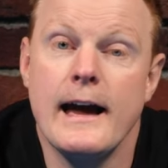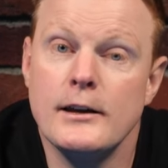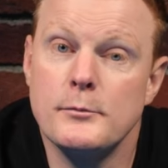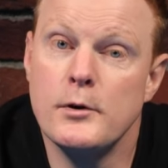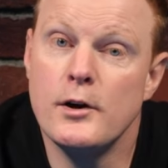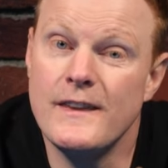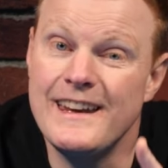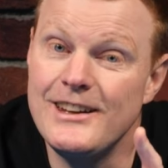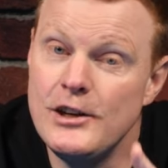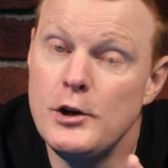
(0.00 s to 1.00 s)
as per
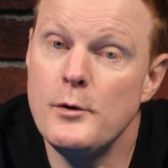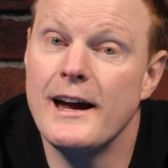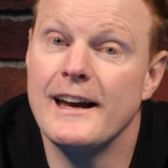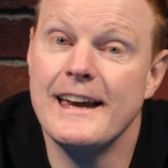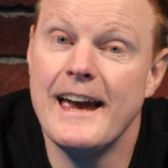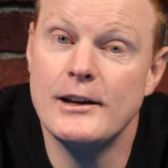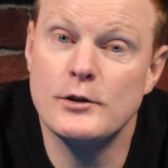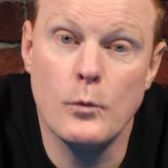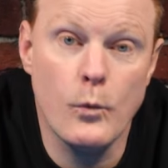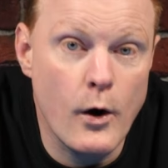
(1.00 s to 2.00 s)
the Cue and
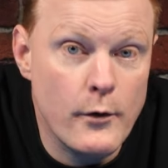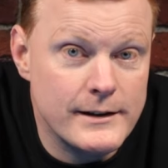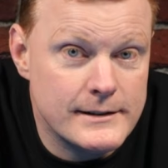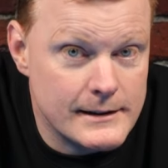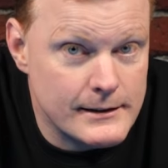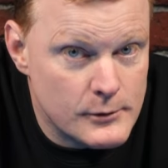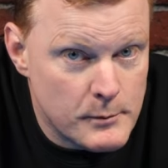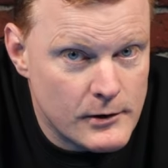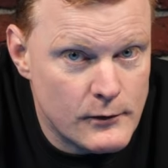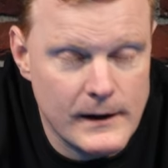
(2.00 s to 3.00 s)
Case warranty
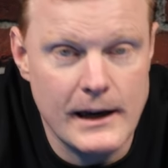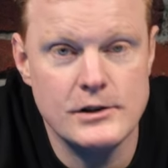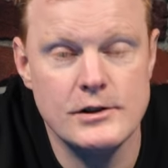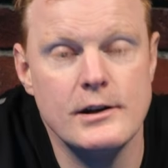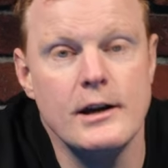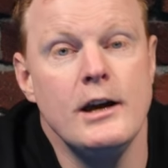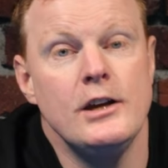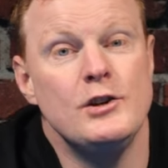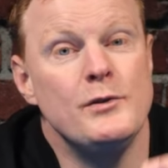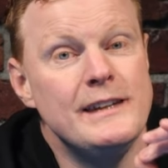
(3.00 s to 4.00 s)
specification,
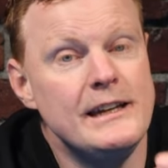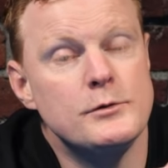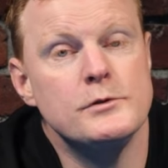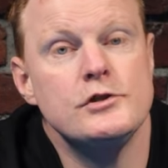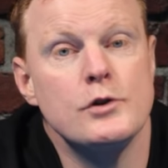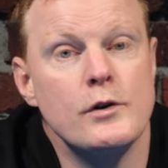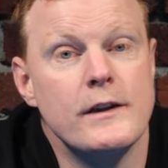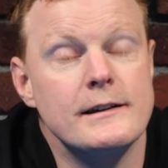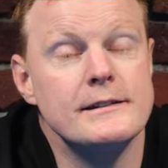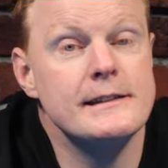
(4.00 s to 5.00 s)
you need to ensure
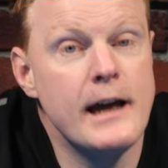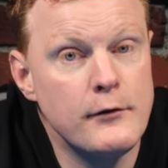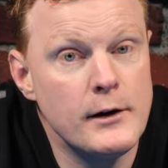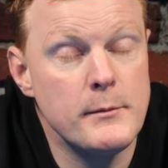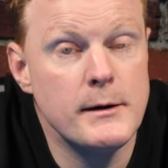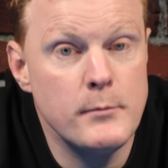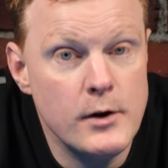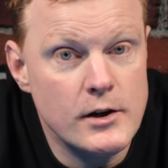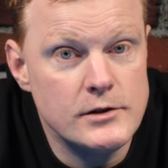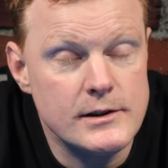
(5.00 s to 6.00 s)
that it's definitely been
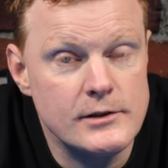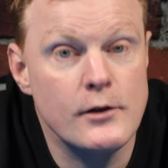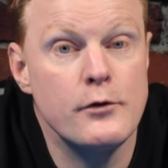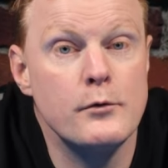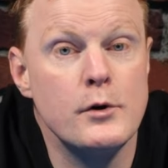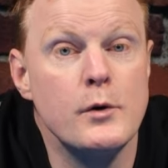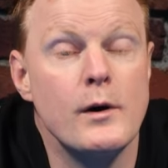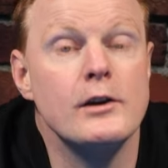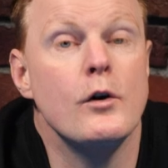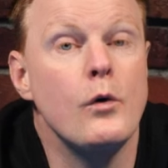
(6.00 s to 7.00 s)
purchased through
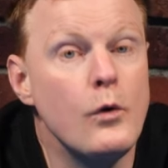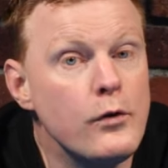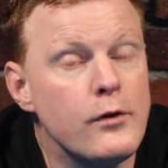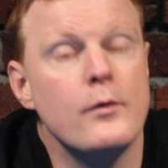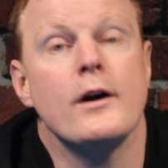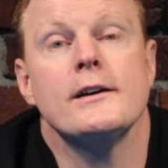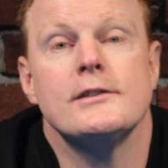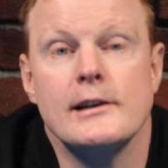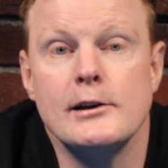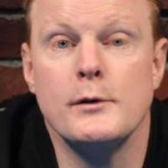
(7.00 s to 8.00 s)
an
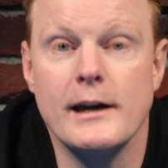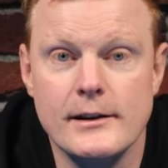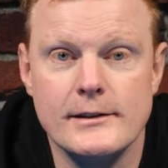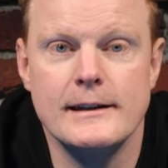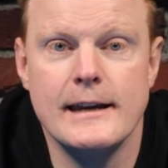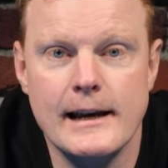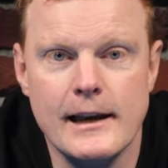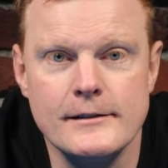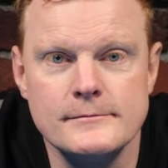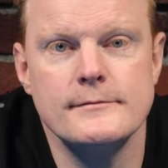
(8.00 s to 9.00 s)
authorized Lucasi
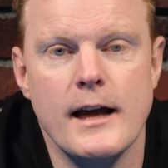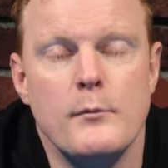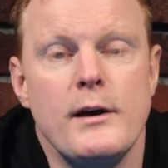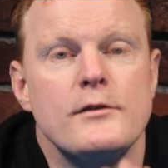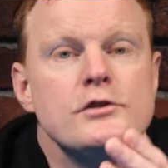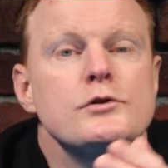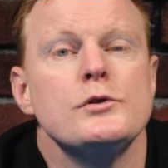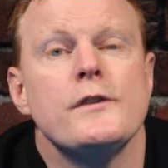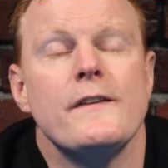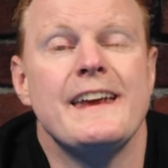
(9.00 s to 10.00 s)
dealer and we've
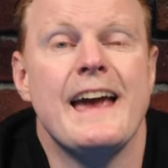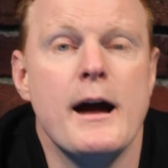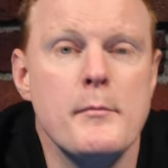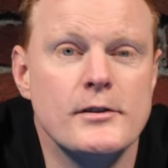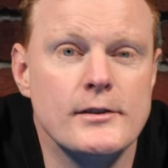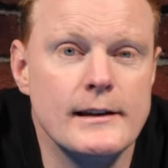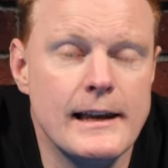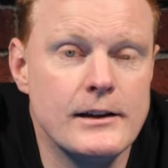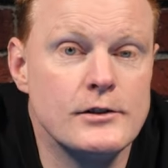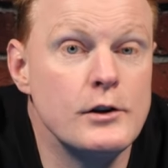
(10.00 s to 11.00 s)
ensured that the Amazon
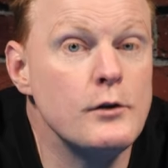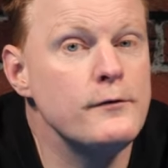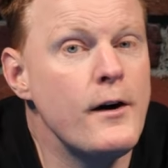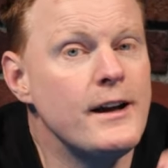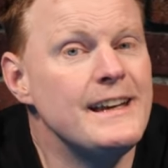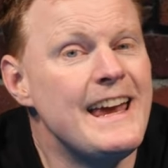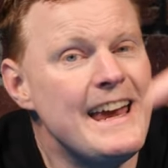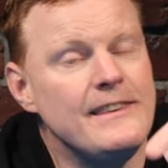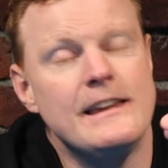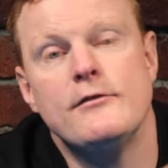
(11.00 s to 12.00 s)
links that you'll find
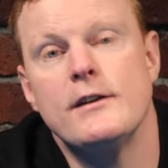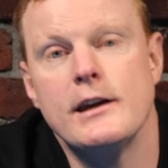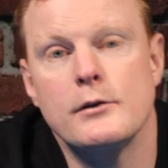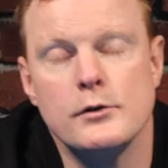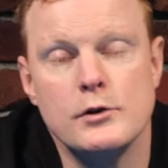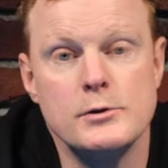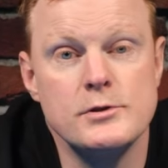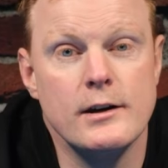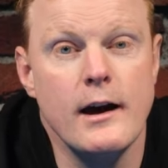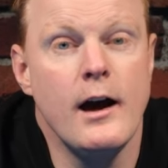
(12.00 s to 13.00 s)
in the video
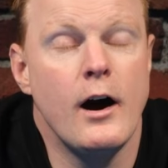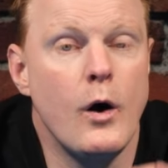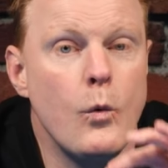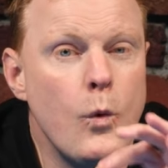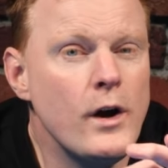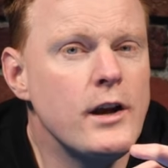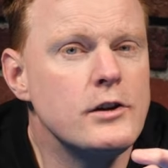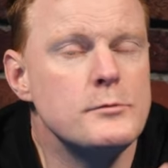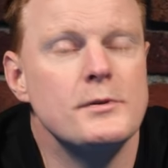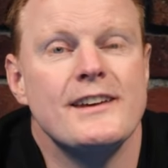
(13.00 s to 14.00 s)
description are
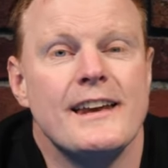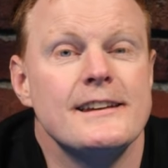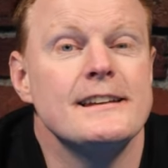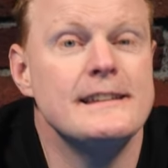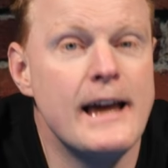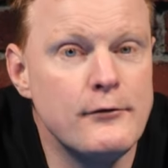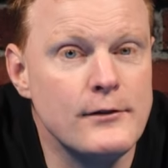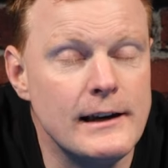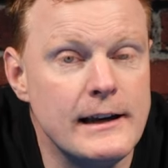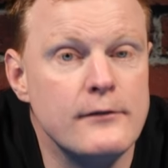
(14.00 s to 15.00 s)
100%
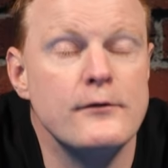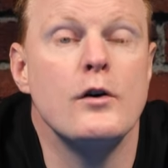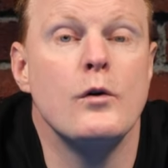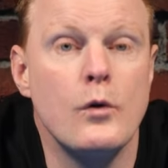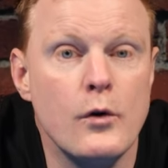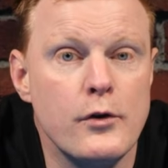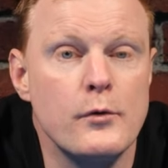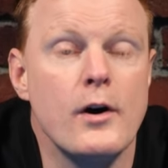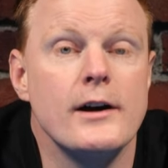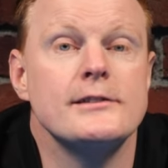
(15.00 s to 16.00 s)
definitely for
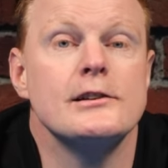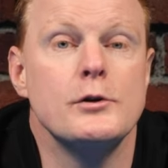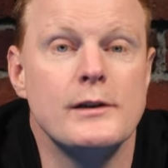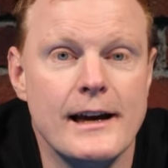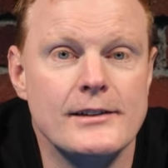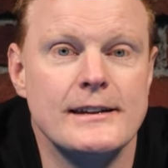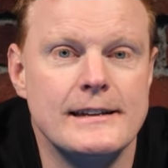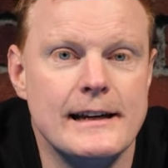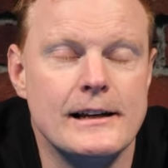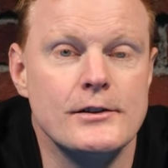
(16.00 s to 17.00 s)
authorized Lucasi
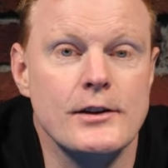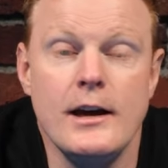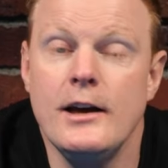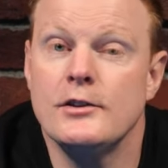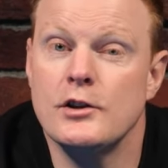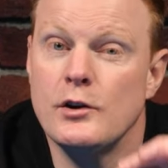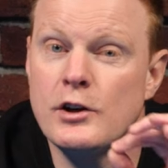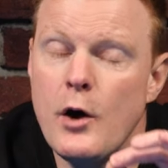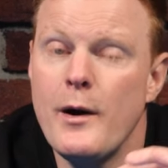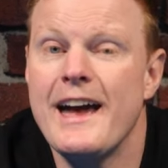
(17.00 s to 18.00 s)
dealers. So you can
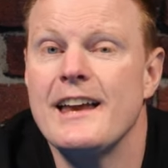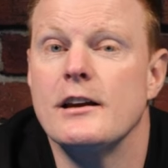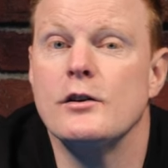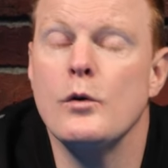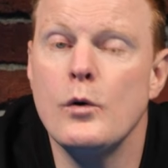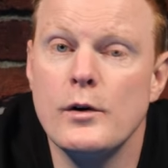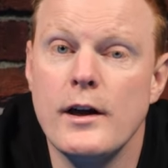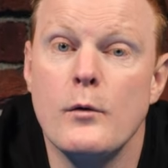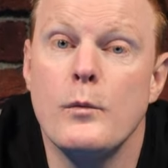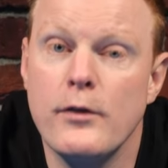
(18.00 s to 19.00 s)
go ahead and
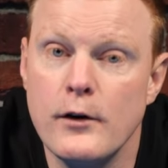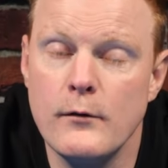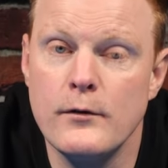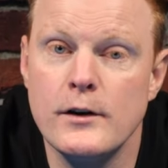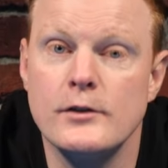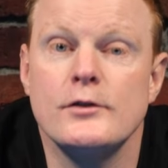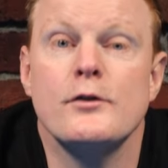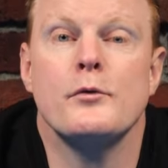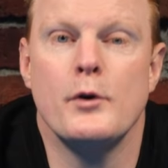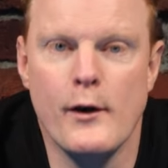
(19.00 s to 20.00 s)
order with confidence
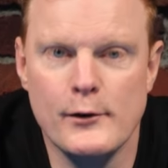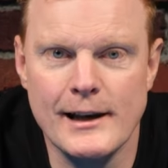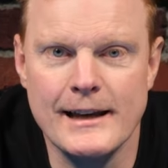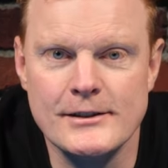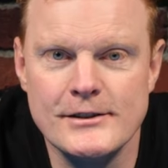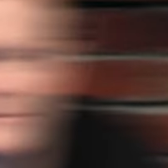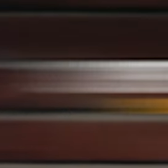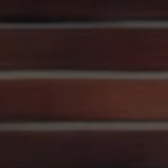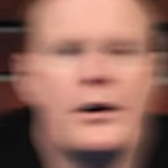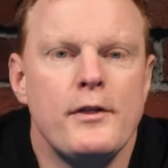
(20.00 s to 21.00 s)
through those links.
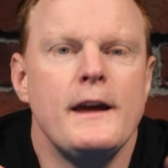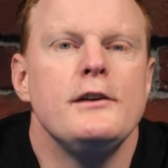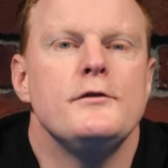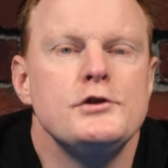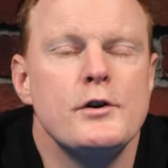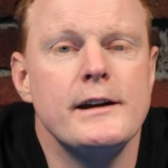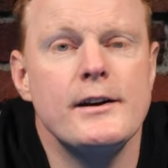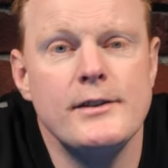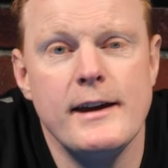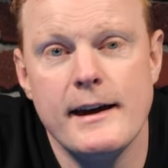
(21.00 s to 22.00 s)
So thank you for joining
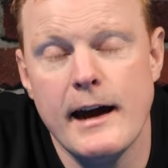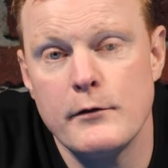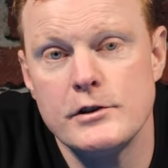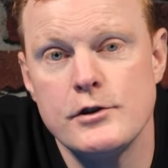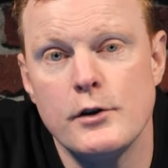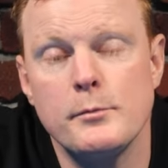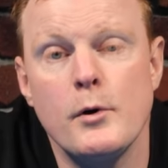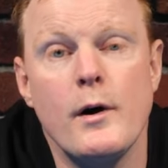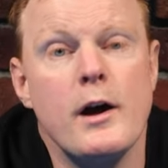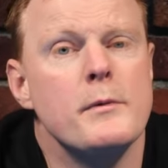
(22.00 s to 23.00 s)
us here at Average Joe's
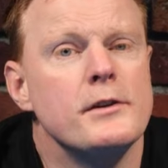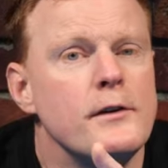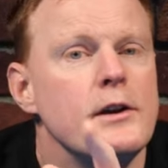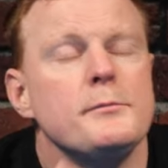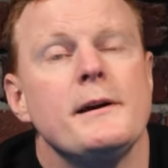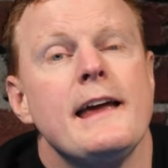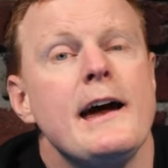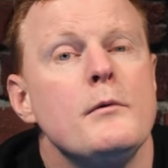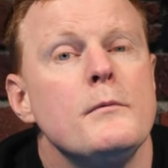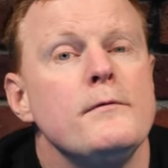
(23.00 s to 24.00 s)
Pool. I hope this video has been
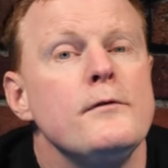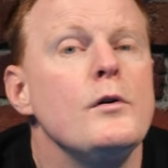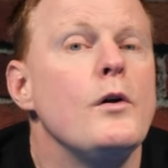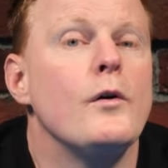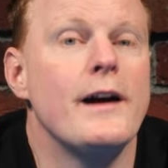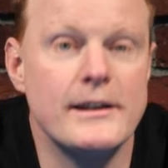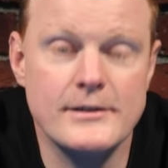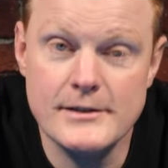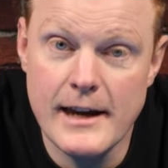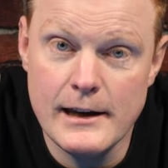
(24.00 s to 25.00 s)
helpful or
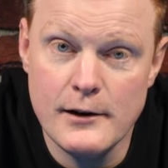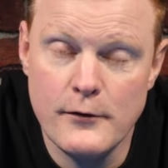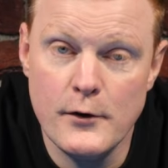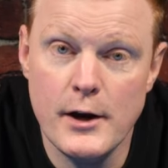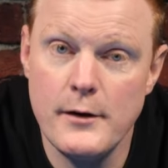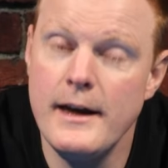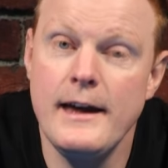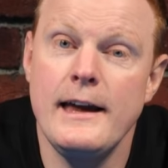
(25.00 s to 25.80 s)
entertaining for you.